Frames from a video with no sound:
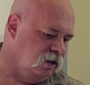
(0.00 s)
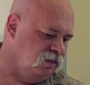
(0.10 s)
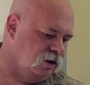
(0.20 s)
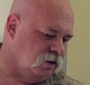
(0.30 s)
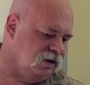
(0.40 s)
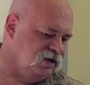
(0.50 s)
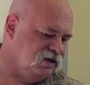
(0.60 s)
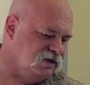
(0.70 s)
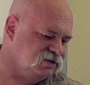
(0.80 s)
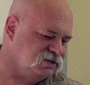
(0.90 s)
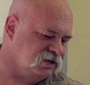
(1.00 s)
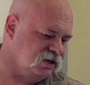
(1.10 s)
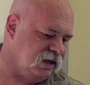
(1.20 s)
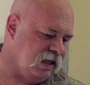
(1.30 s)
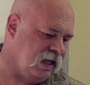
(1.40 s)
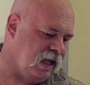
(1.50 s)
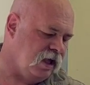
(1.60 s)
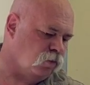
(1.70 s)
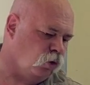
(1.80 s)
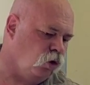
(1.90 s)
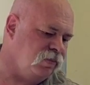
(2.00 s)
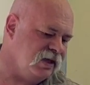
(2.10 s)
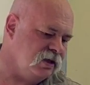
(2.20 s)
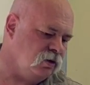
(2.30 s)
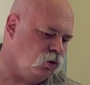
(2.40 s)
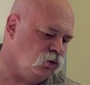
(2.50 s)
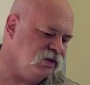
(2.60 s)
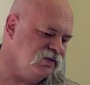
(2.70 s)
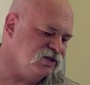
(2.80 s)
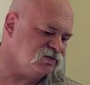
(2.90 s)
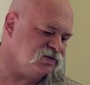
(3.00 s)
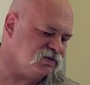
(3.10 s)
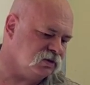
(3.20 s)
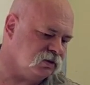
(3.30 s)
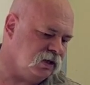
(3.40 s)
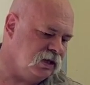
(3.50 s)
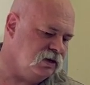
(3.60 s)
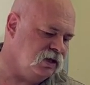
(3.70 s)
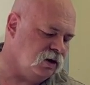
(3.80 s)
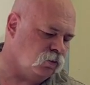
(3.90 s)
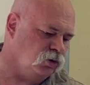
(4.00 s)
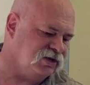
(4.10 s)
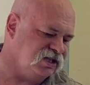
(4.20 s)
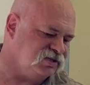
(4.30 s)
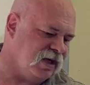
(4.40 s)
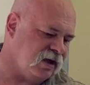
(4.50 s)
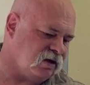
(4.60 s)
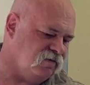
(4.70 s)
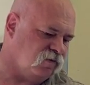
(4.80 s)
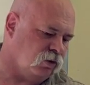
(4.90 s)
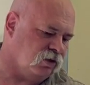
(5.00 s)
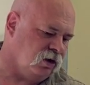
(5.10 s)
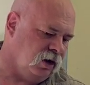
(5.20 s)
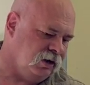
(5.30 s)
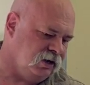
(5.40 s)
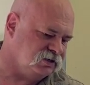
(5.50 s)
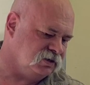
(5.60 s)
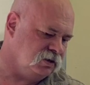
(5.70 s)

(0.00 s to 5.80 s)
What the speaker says: There is a roll pin holding this in, and it rotates back and forth on it.